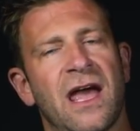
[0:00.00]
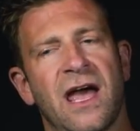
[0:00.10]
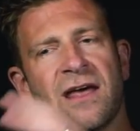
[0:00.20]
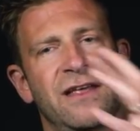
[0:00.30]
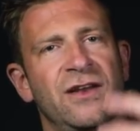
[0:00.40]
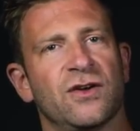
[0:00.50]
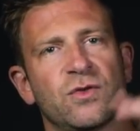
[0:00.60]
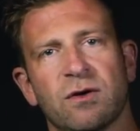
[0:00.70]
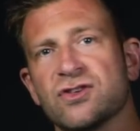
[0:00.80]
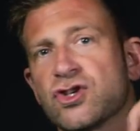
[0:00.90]
and then you're
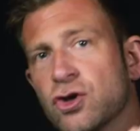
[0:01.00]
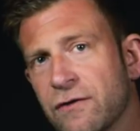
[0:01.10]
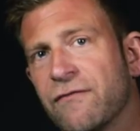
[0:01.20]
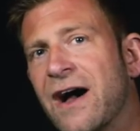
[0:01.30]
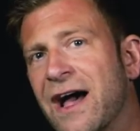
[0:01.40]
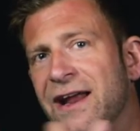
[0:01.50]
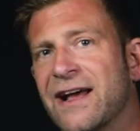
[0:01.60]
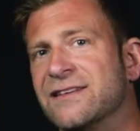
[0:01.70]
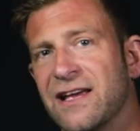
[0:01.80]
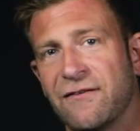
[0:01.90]
sort of certified
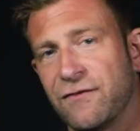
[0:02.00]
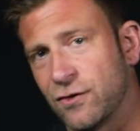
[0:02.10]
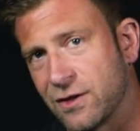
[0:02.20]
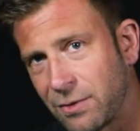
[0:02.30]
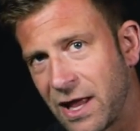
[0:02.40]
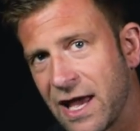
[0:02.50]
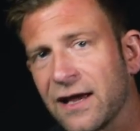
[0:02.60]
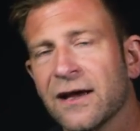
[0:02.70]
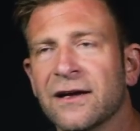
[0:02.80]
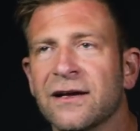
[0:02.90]
as a fill in the blank.